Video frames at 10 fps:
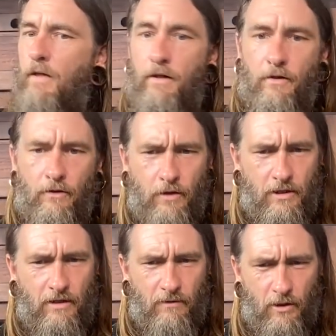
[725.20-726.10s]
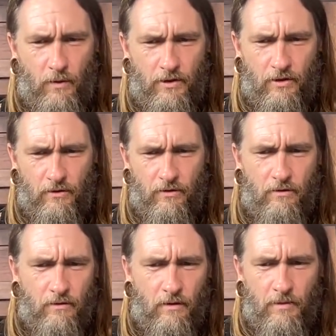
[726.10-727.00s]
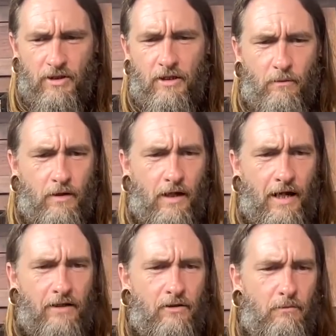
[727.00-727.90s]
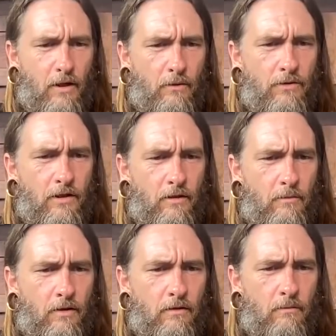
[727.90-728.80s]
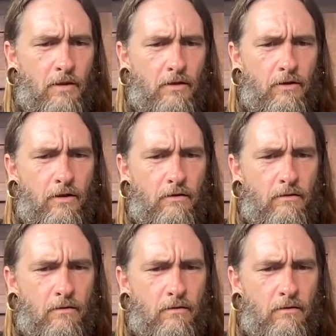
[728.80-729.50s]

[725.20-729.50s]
don't know. You guys have any questions? Let me see what I had some notes here, but I'm not good at,